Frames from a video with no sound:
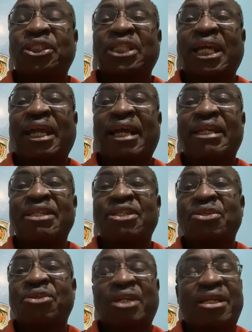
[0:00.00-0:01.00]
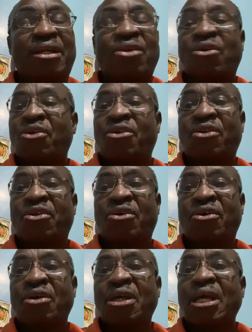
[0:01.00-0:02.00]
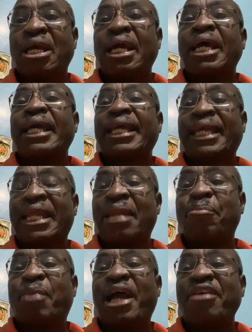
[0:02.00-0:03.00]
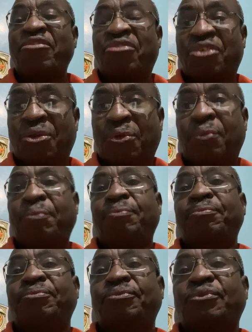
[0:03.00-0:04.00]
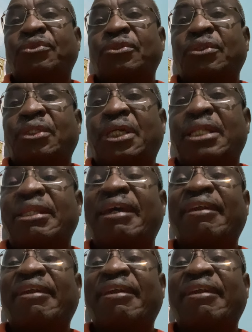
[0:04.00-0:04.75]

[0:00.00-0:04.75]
he's a Kalenjin or no. In my view, the